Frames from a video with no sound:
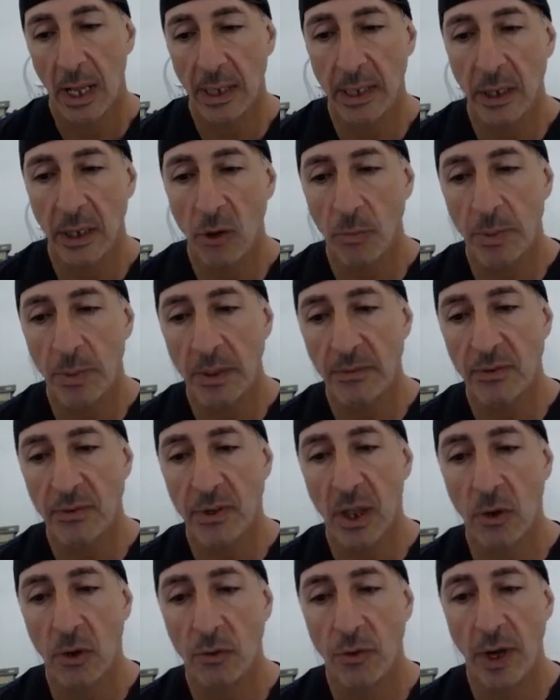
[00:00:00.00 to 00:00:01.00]
little bit of
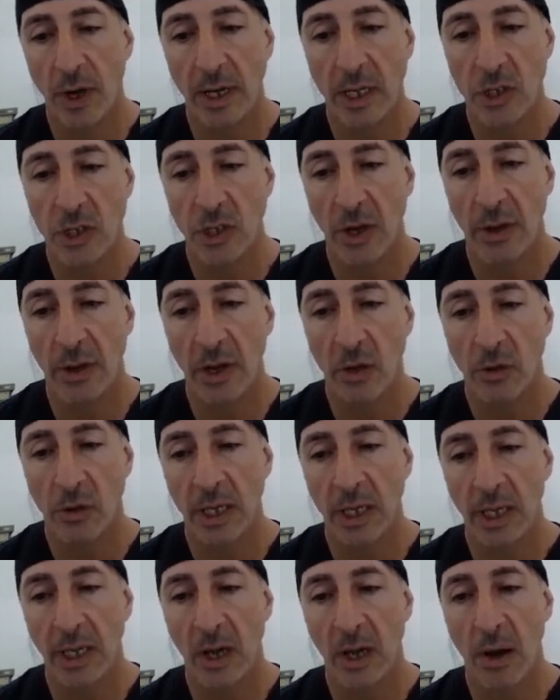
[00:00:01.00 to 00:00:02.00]
slow drainage going on
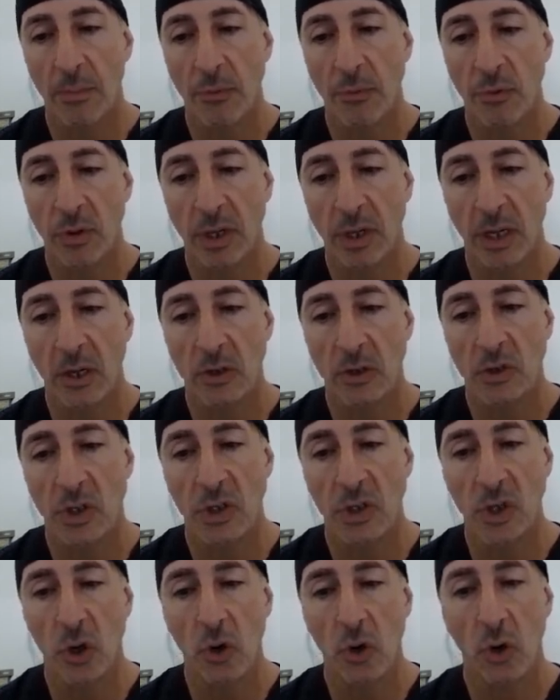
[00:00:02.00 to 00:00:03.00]
here. Go up through the nose.
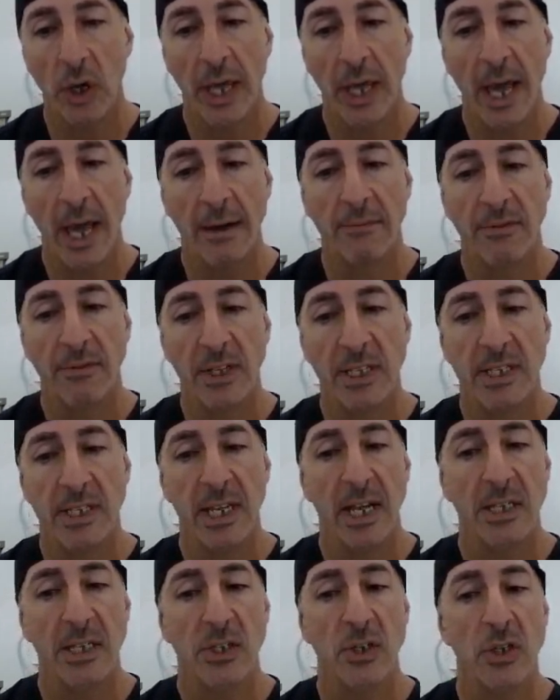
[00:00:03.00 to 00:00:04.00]
She's early out of
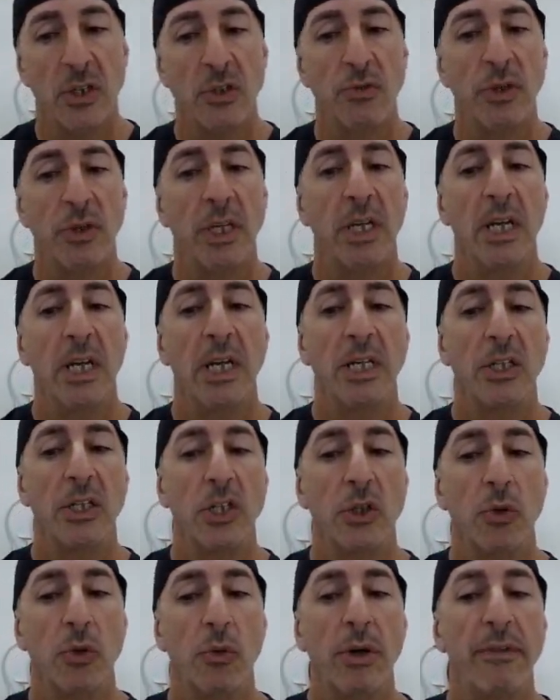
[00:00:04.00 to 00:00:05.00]
DCR surgery.
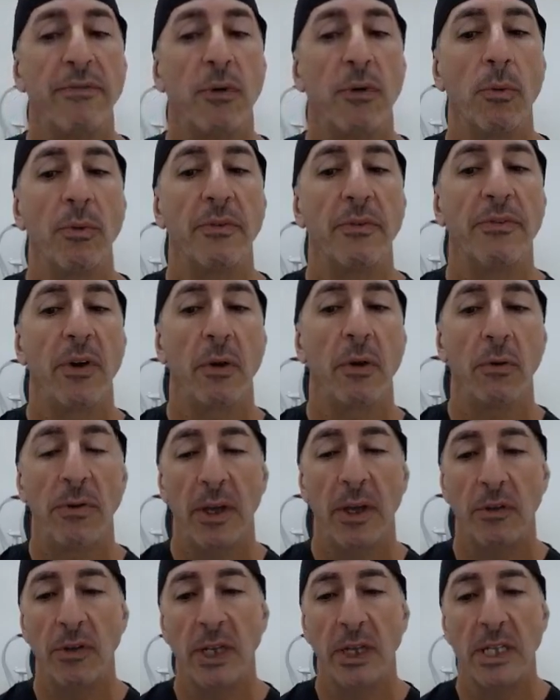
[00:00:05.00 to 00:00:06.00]
She's already formed a fold
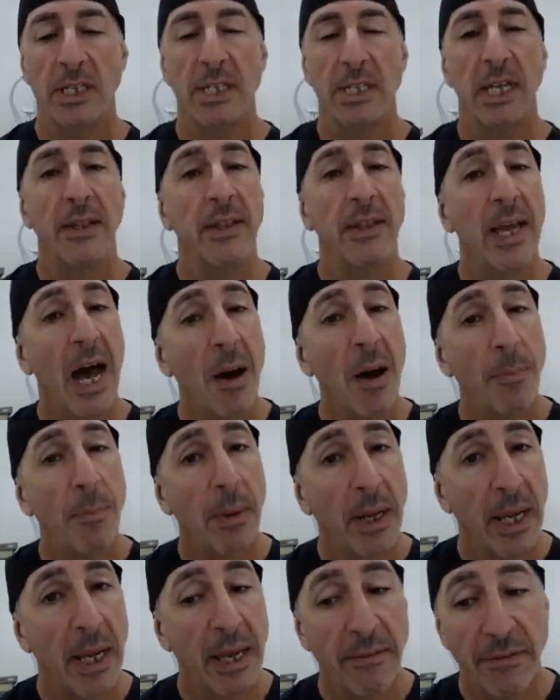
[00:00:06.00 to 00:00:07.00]
there, and you can see in the upper
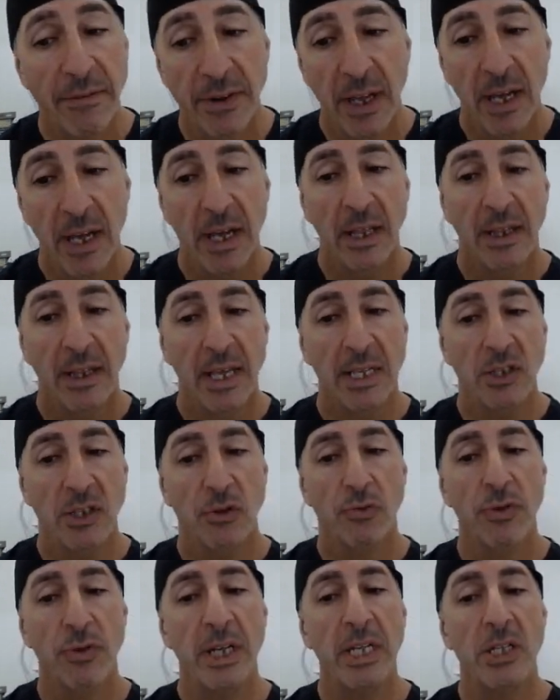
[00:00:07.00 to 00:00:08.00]
left, there's
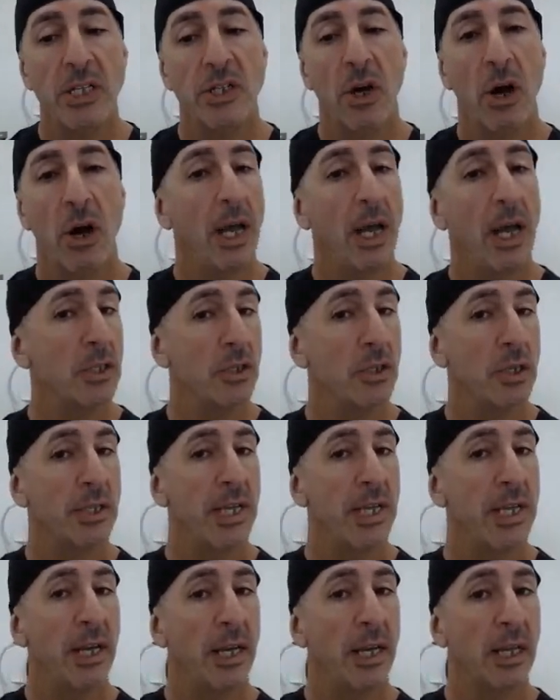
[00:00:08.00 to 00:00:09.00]
green dye. So
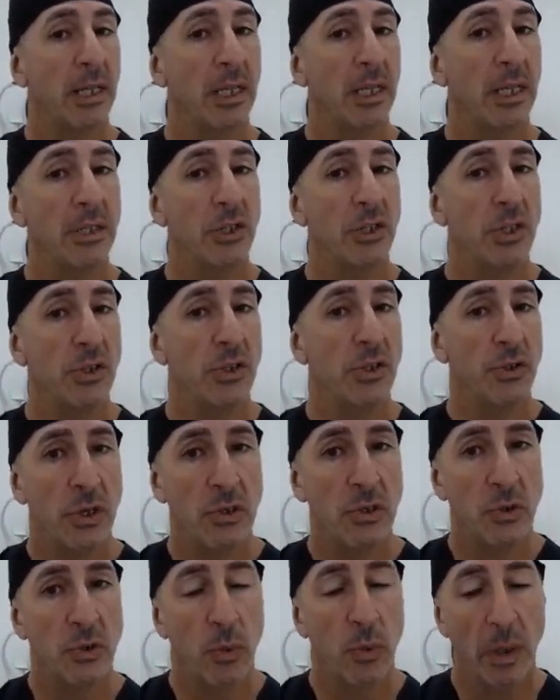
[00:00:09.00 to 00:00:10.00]
technically, she's
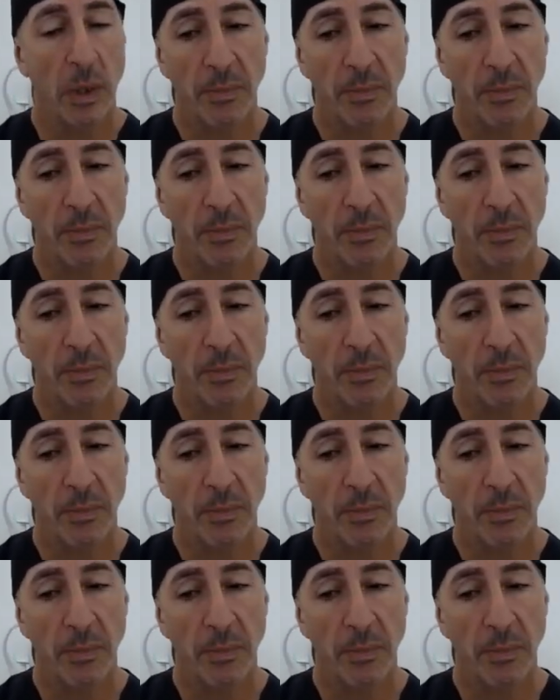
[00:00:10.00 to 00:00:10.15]
Jones 1